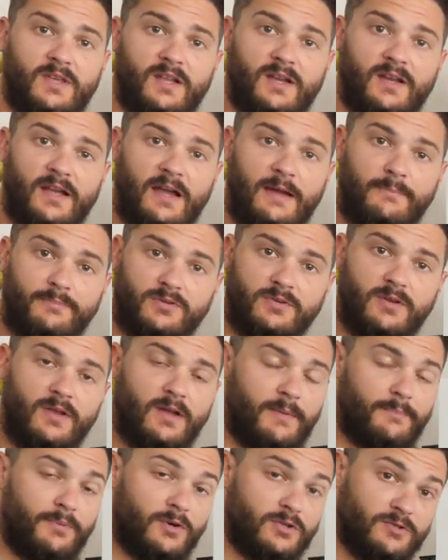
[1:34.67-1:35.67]
getting
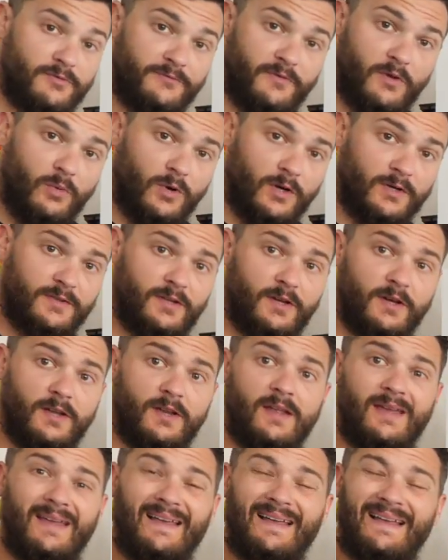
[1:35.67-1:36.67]
hypertrophy work done,